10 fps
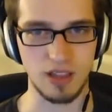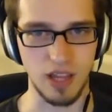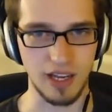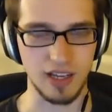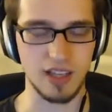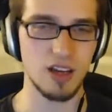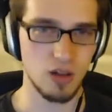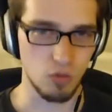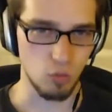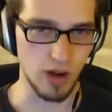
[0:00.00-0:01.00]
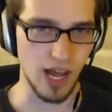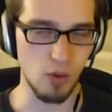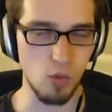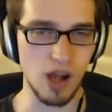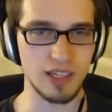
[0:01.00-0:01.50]
Like, when
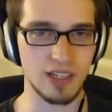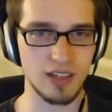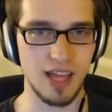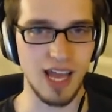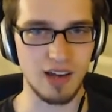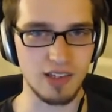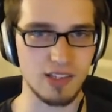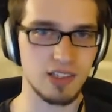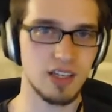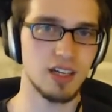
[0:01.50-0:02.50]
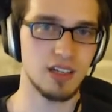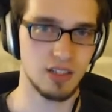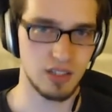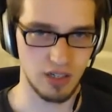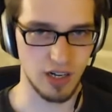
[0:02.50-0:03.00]
I walk into the house,
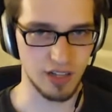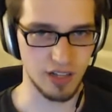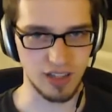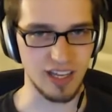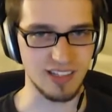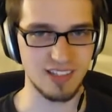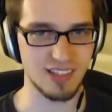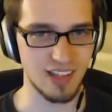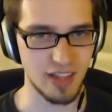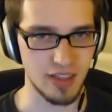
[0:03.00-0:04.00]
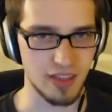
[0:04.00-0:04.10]
turn on the lights.